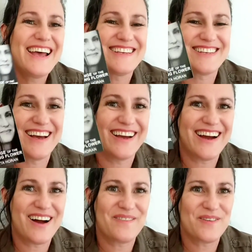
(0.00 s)
So
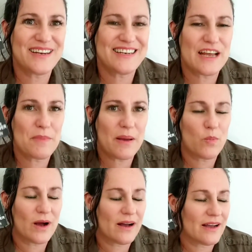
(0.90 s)
I've written a
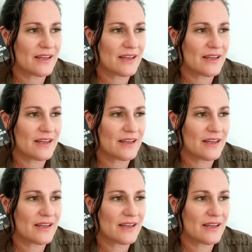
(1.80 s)
memoir.